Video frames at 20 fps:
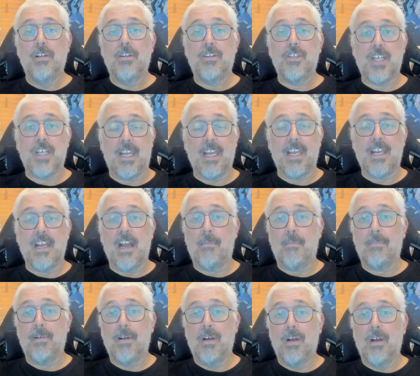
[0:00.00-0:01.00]
checking
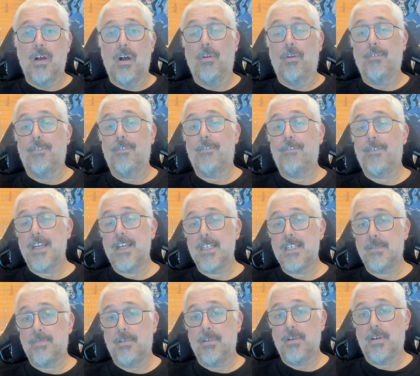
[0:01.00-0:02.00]
up on
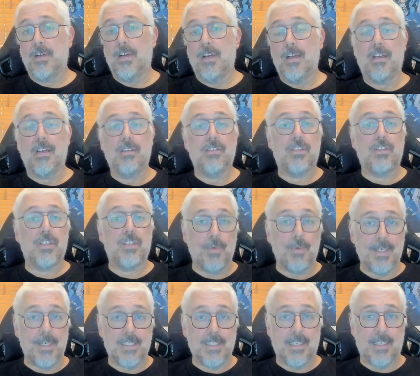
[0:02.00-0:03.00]
Facebook and
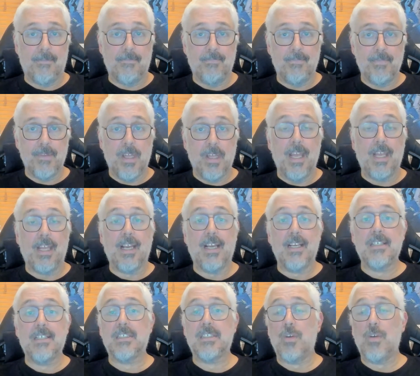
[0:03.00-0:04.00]
Twitter in
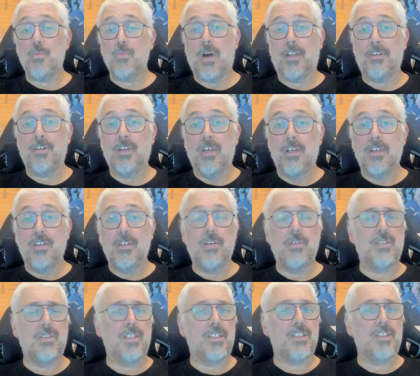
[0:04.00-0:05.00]
case someone
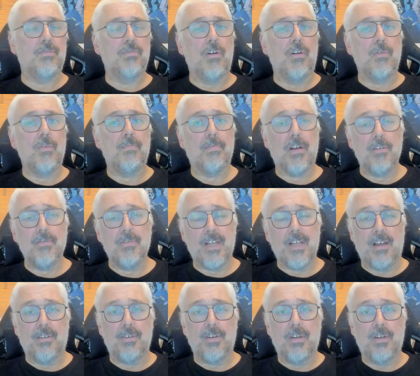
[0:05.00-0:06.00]
uses the wrong
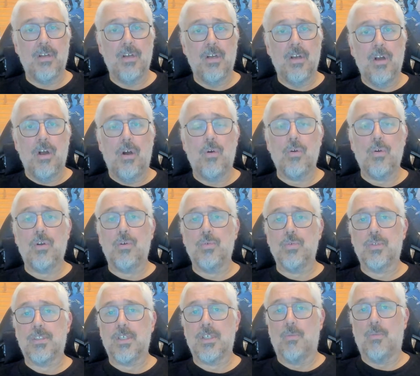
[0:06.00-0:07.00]
pronoun or
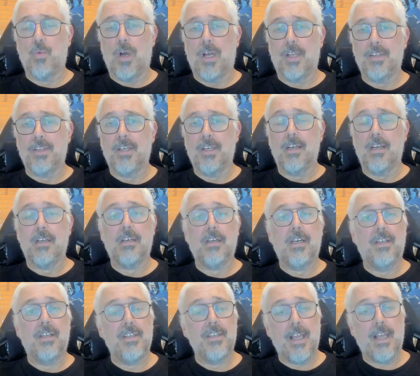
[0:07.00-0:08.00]
calls someone
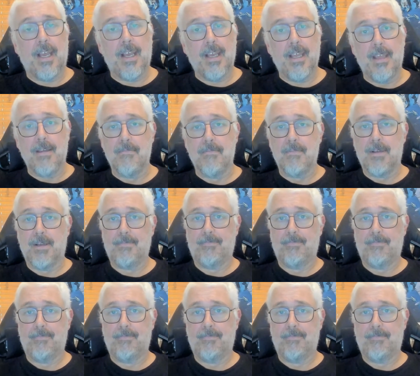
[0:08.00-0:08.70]
a name.